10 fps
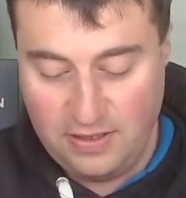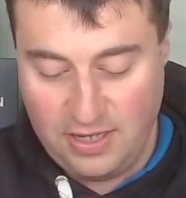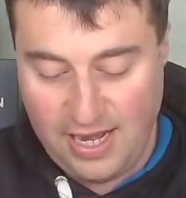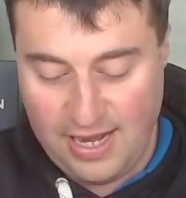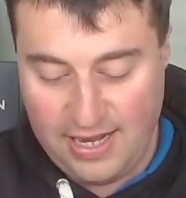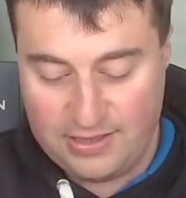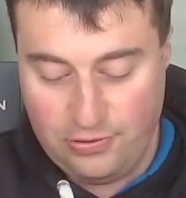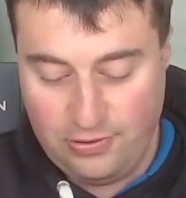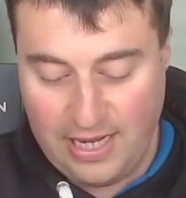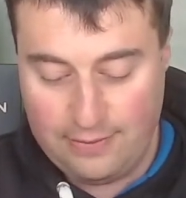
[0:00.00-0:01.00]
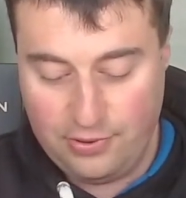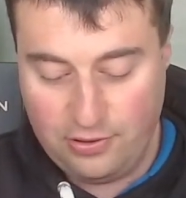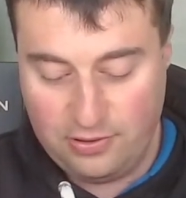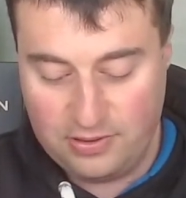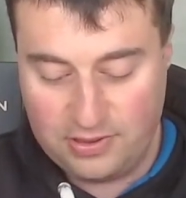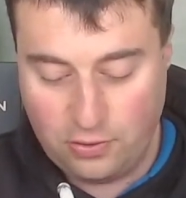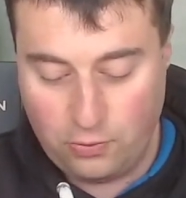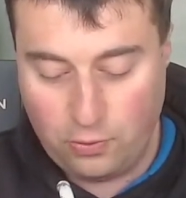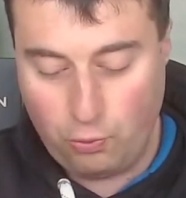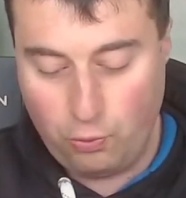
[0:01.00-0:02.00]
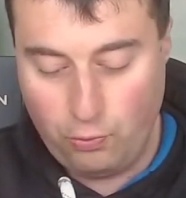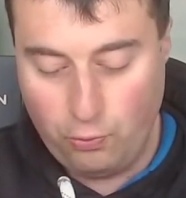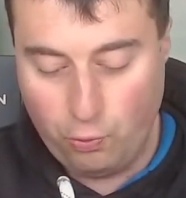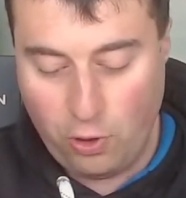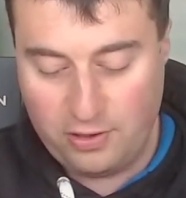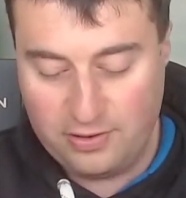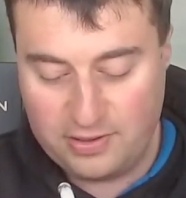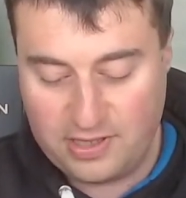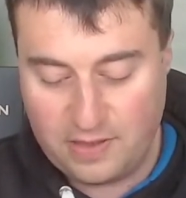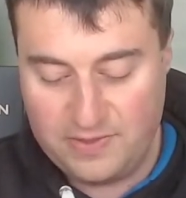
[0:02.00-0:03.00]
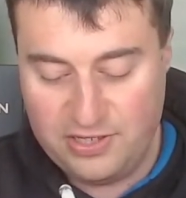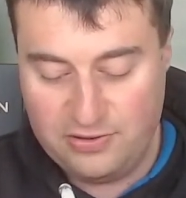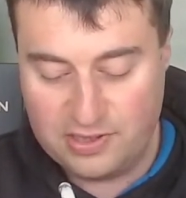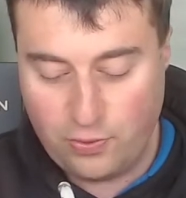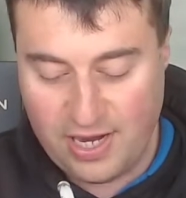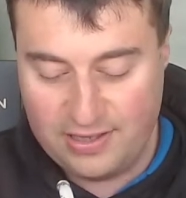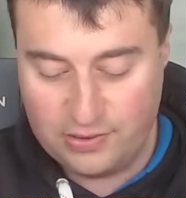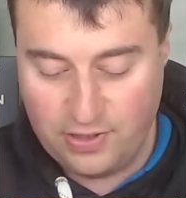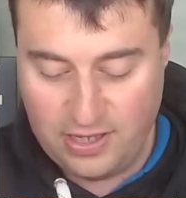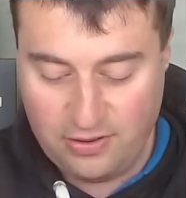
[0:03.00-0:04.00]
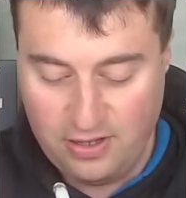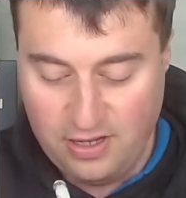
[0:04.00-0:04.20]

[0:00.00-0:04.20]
uh, two LAN ports or one can be used as WAN as well.